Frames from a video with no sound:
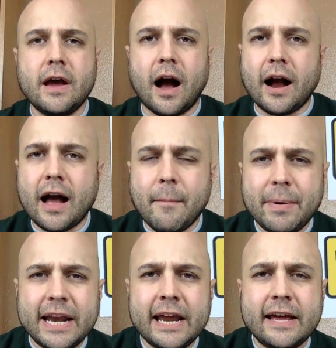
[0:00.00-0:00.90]
a
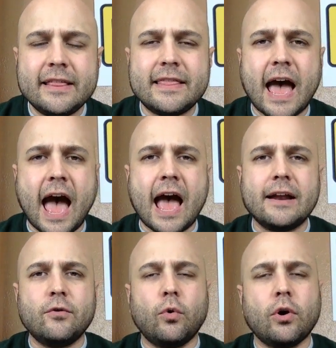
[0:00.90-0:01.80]
company that,
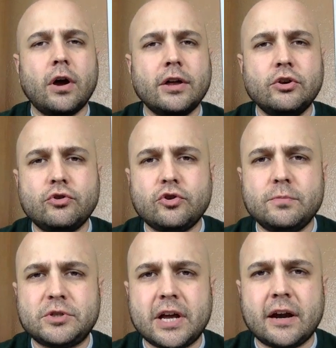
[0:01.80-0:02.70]
or a
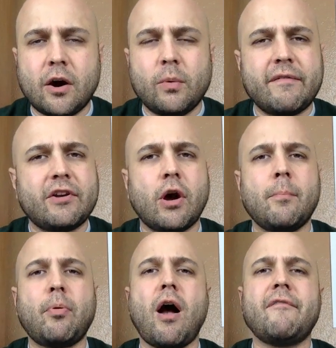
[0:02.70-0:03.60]
YouTube channel, we have a
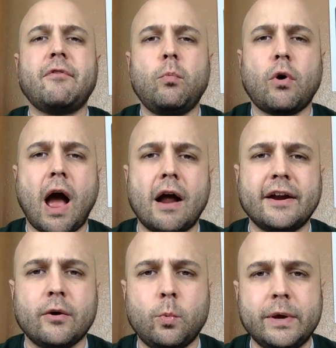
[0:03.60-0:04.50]
nonprofit, we're out
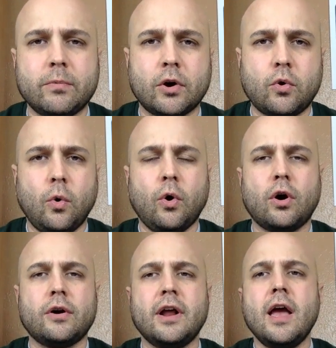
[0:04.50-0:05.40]
here, we
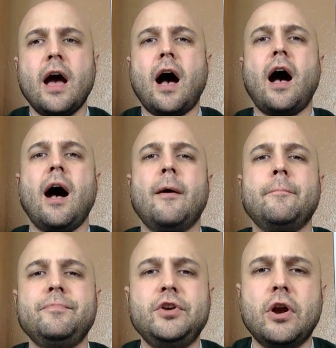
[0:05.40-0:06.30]
record.
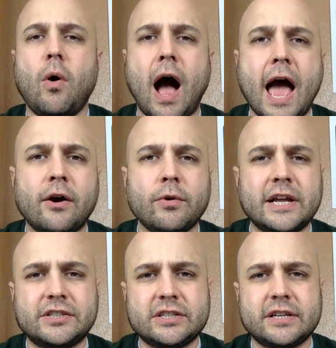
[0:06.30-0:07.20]
Um, you know, I don't
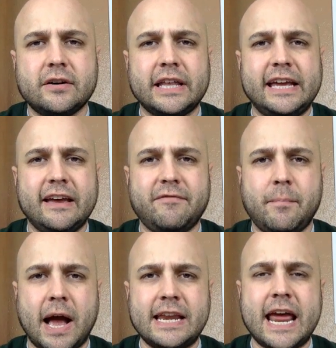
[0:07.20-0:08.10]
necessarily give
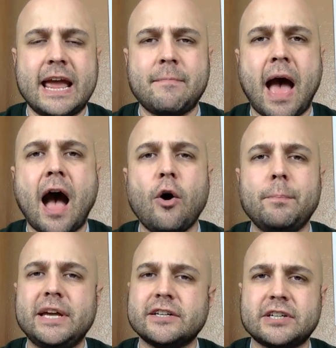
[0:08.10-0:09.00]
my name out
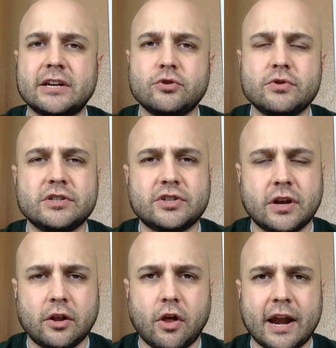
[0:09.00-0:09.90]
because I do this in
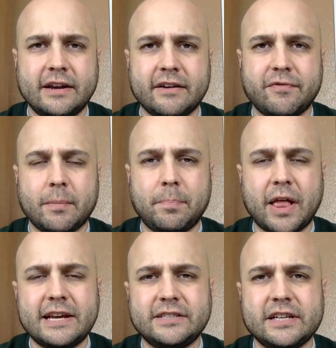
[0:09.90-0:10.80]
a lot of different
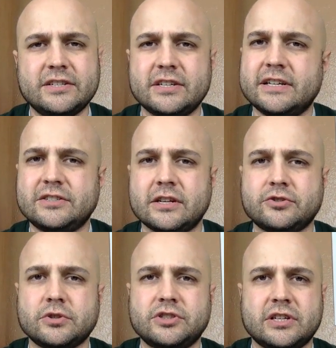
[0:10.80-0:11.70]
places, et
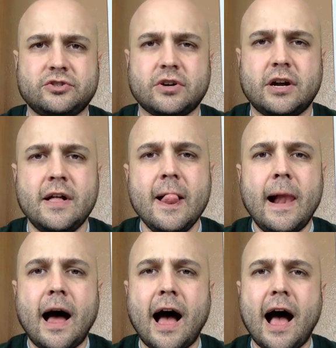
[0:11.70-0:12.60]
cetera, et cetera.
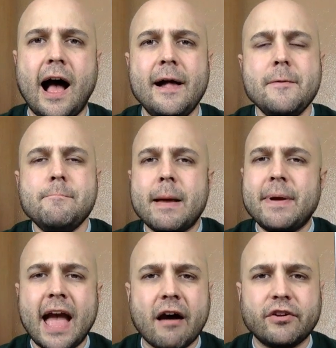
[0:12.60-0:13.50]
Uh,
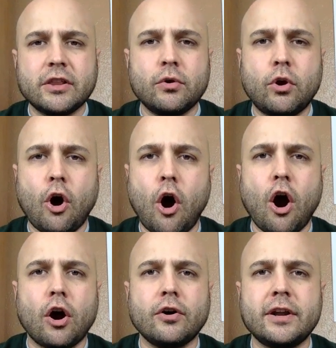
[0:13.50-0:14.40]
maybe have a little
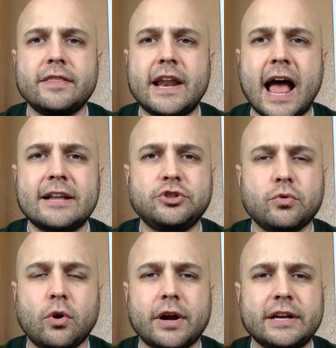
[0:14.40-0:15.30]
card that has your
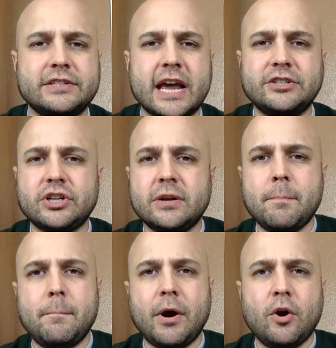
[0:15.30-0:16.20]
organization.
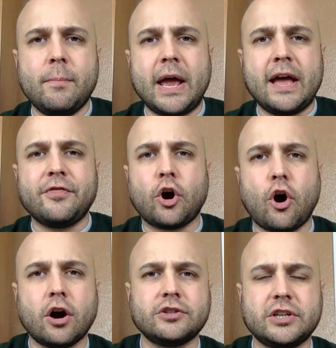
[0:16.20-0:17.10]
Boom, hand the
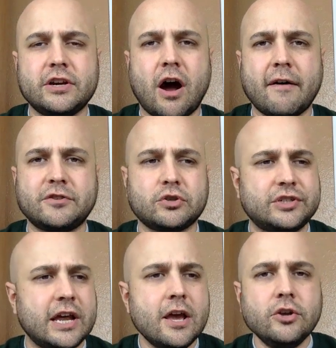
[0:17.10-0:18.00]
card to the officer,
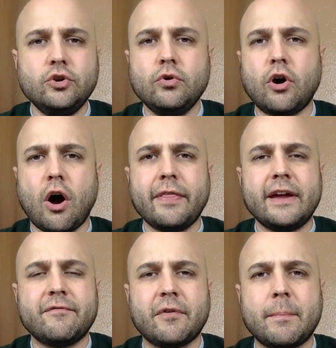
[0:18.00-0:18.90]
say, you can call the,
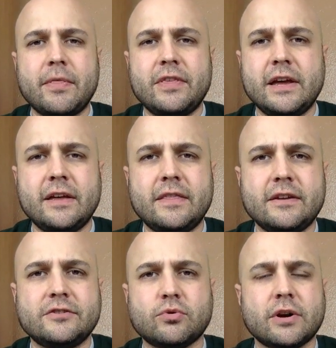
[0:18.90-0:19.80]
inform the, the
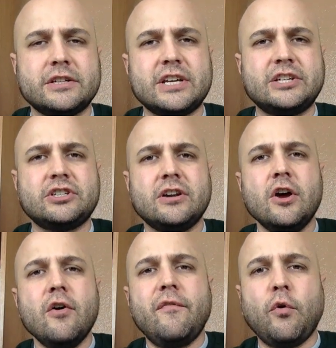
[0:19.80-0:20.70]
this organization
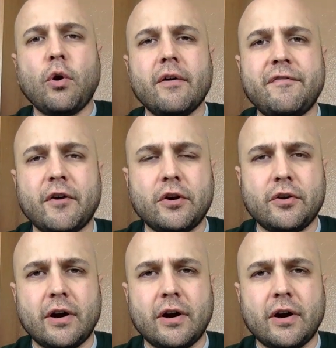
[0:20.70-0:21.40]
for further